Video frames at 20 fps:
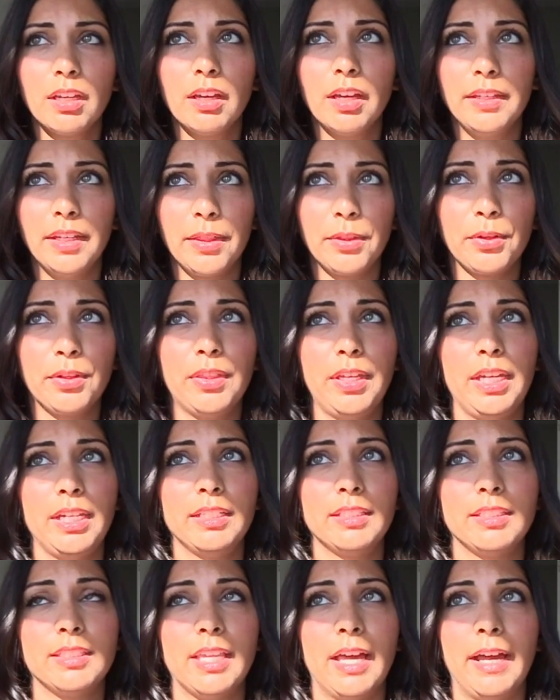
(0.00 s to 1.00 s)
another thing
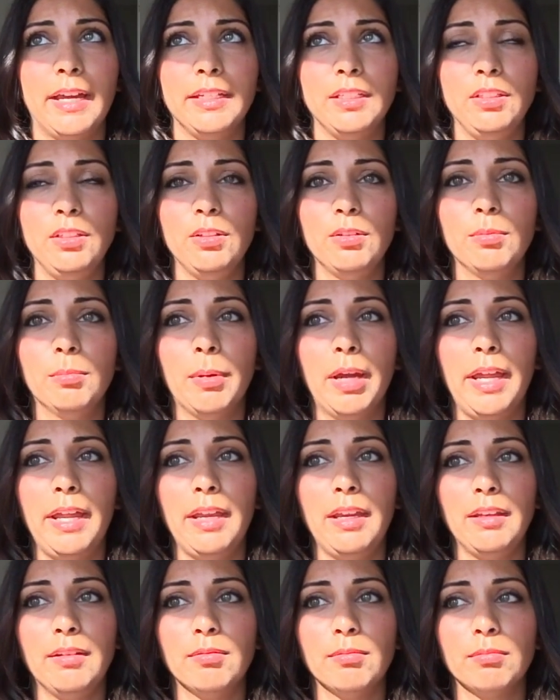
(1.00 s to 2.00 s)
is that you
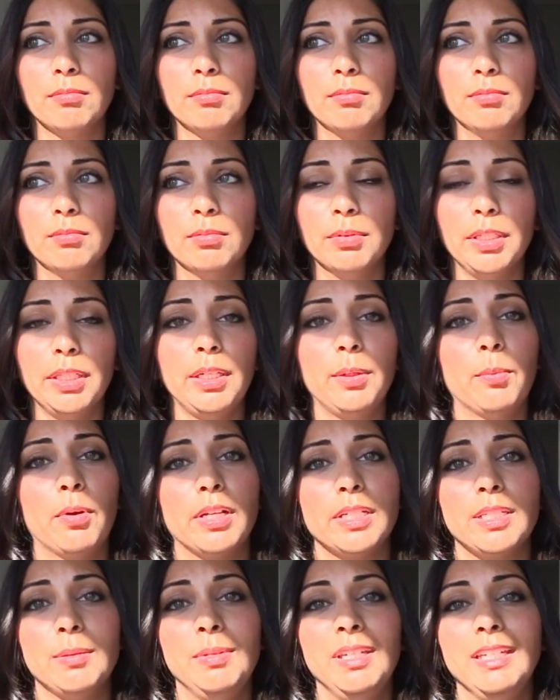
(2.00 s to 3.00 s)
might really
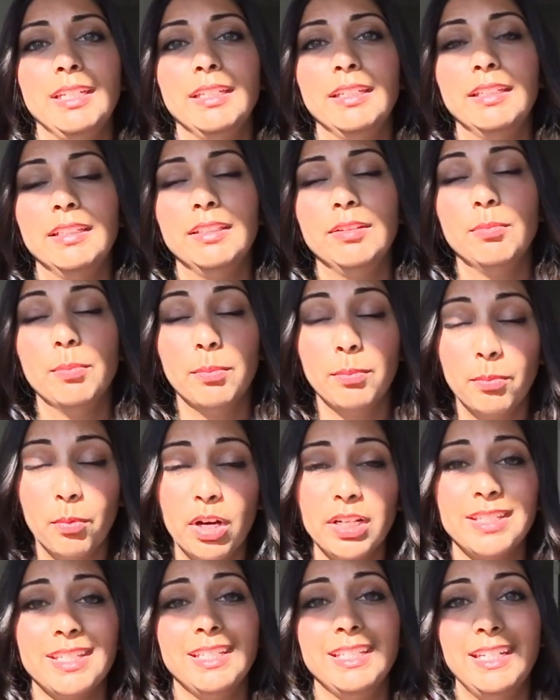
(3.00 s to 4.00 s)
want
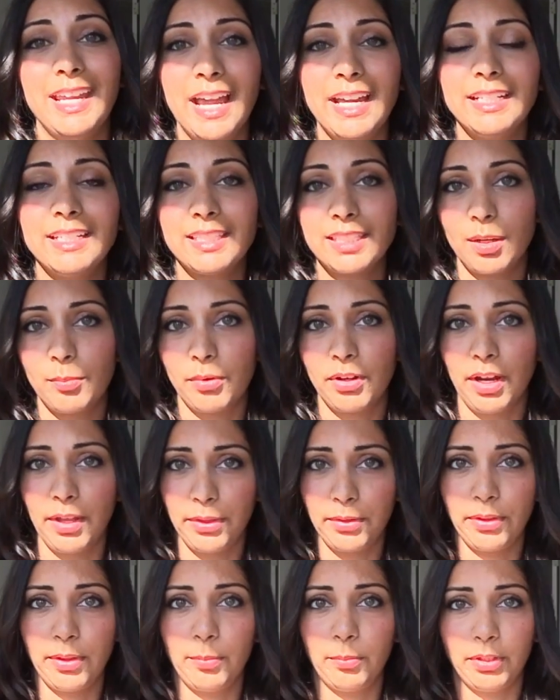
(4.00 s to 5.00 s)
to get somewhere
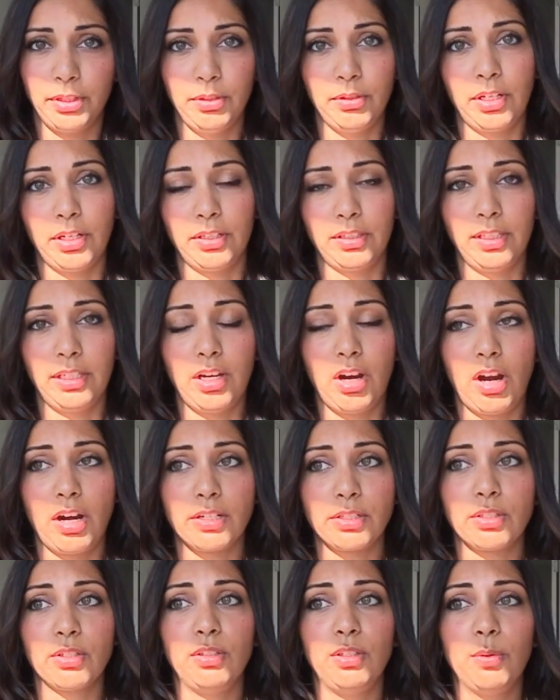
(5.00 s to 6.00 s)
other than where you currently are.
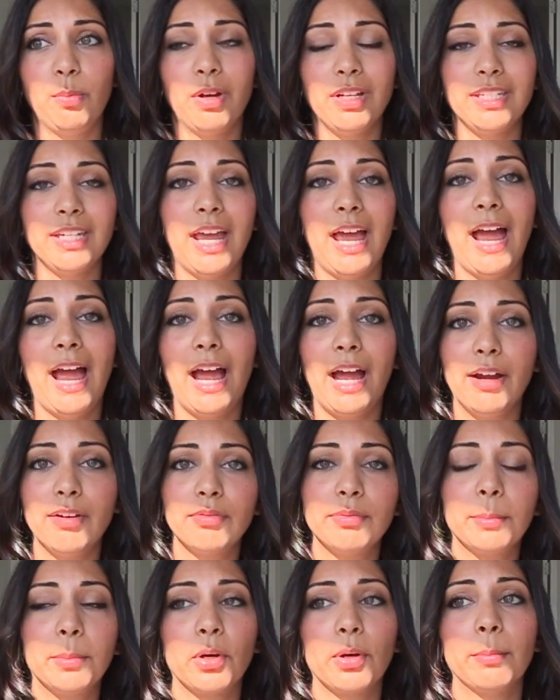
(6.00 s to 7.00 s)
So you want to
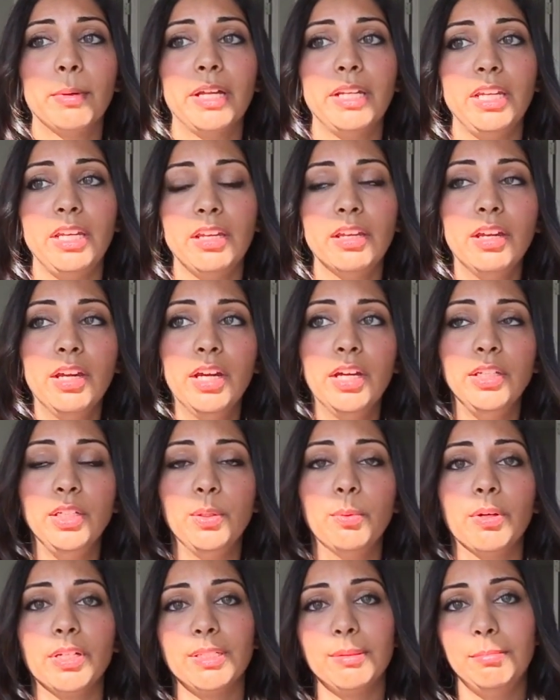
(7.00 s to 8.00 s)
have more money,
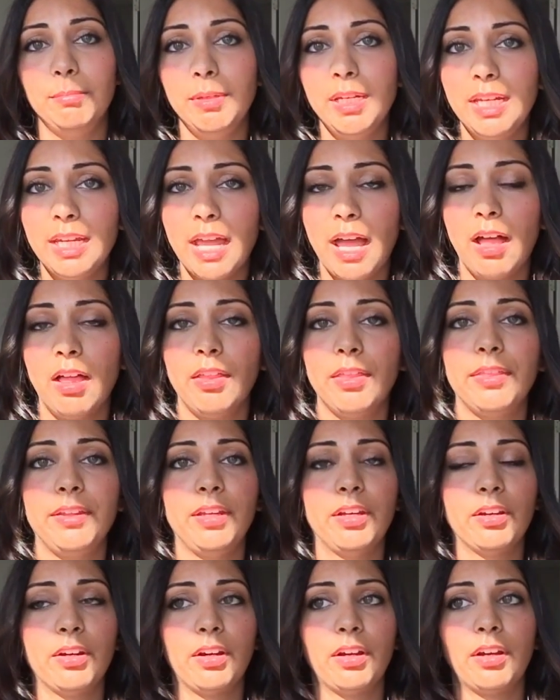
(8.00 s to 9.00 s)
you want to be
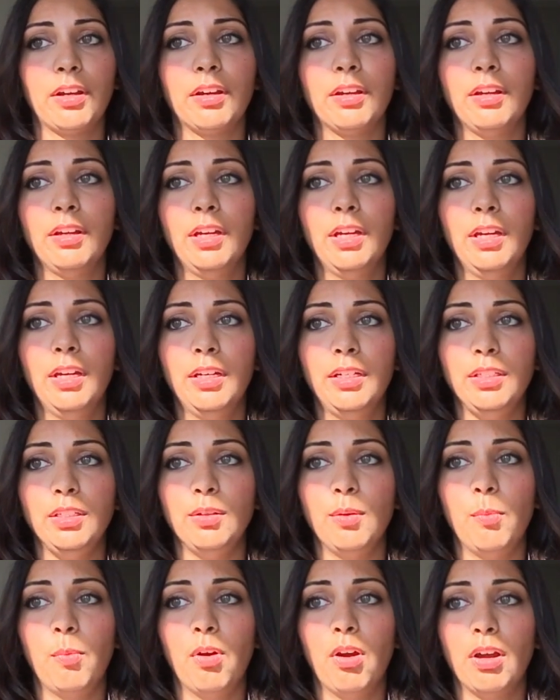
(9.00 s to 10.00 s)
healthier,
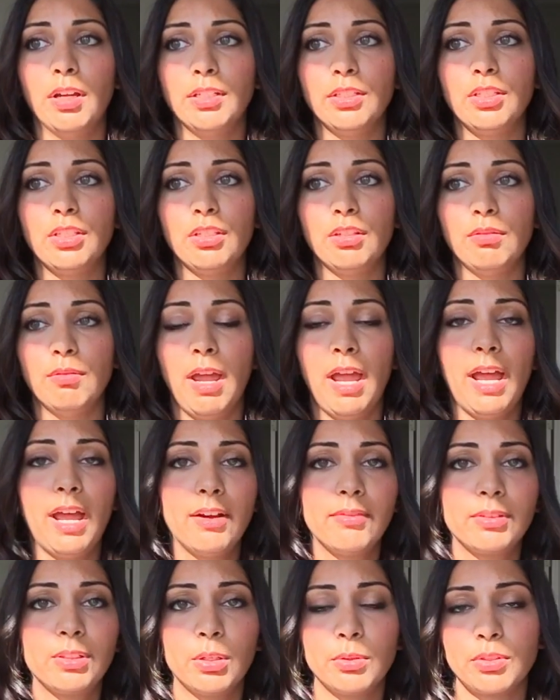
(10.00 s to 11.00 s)
you want to
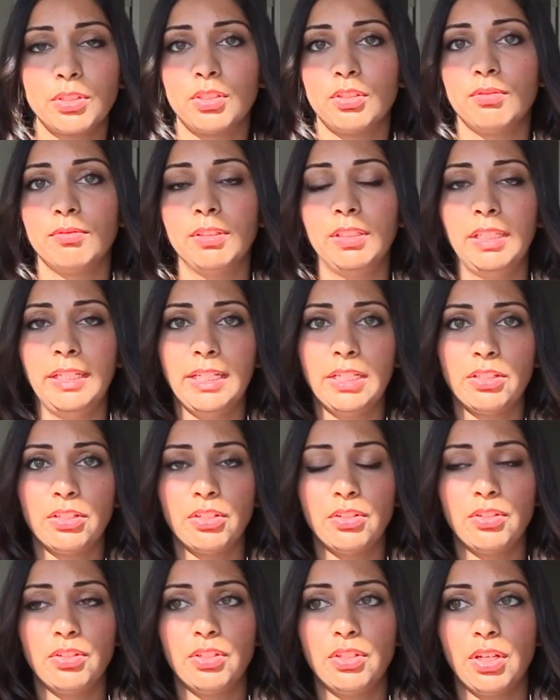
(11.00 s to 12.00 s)
have closer
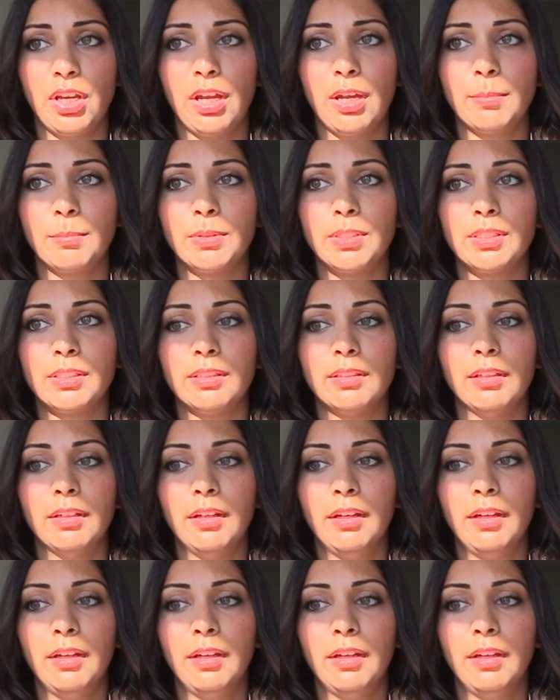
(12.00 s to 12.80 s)
relationships,